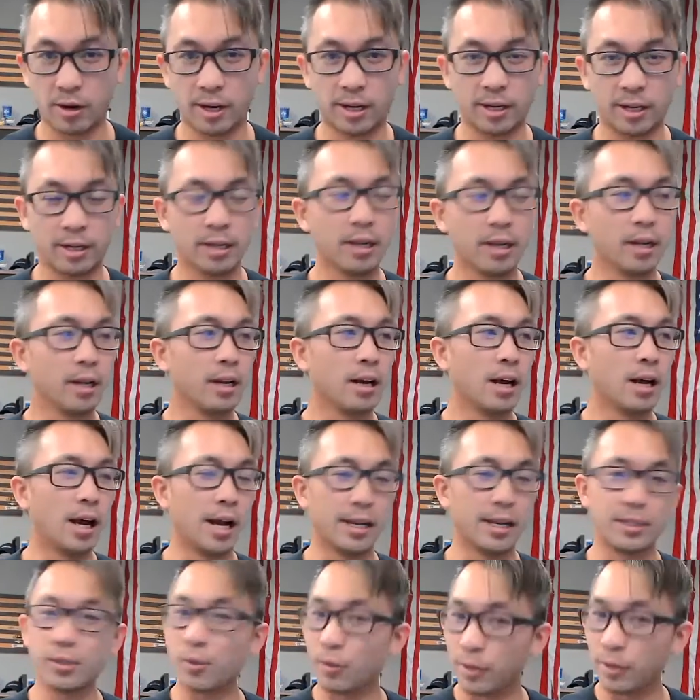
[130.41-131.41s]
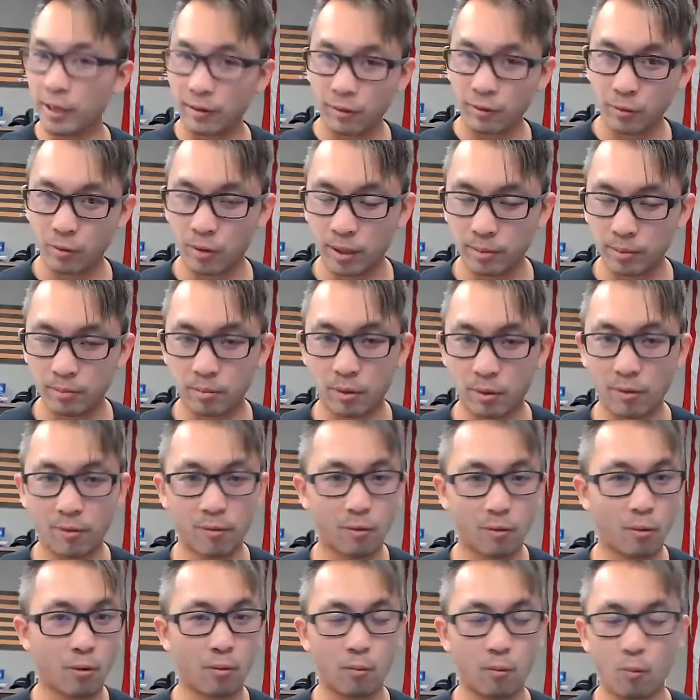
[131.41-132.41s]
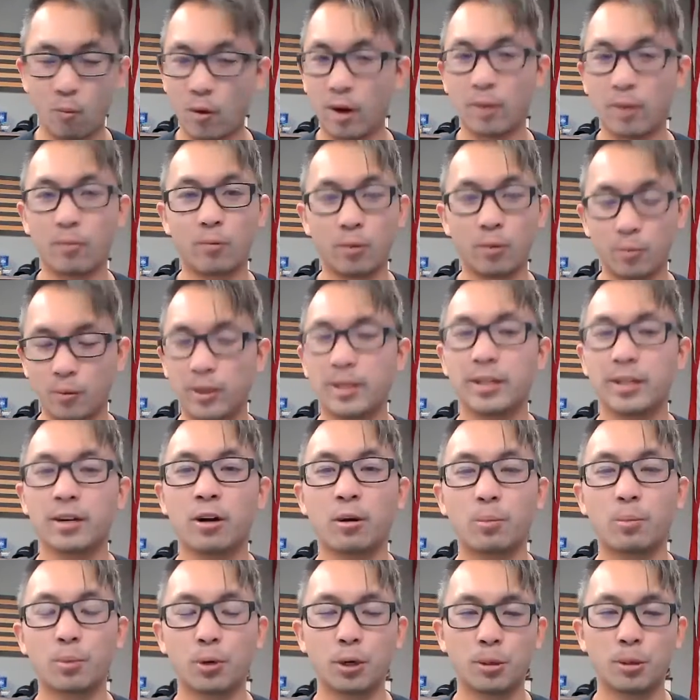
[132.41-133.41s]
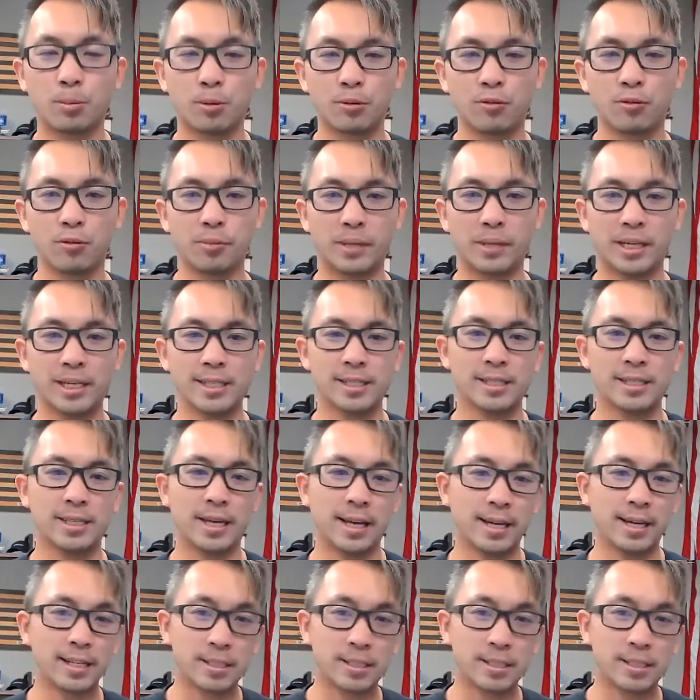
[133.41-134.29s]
And I told everyone before when we did our pre-approval meetings is that